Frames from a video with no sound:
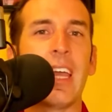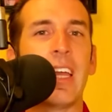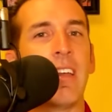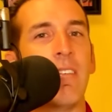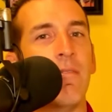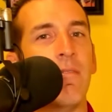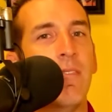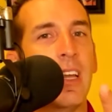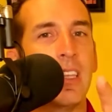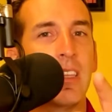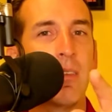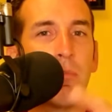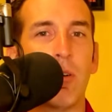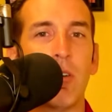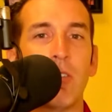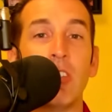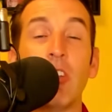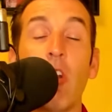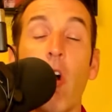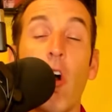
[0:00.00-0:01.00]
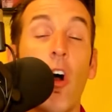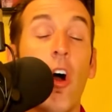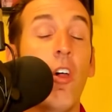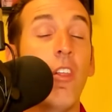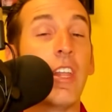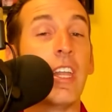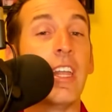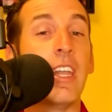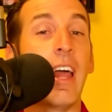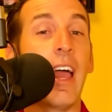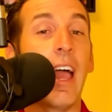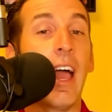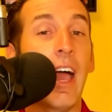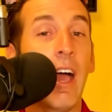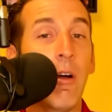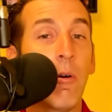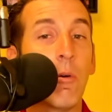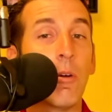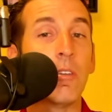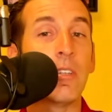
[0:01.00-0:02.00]
and convict the person all in an
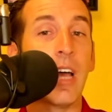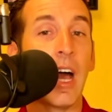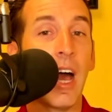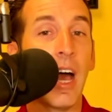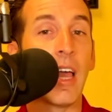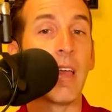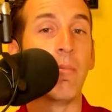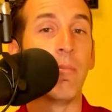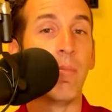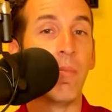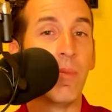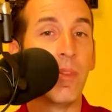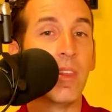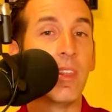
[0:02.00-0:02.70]
hour time.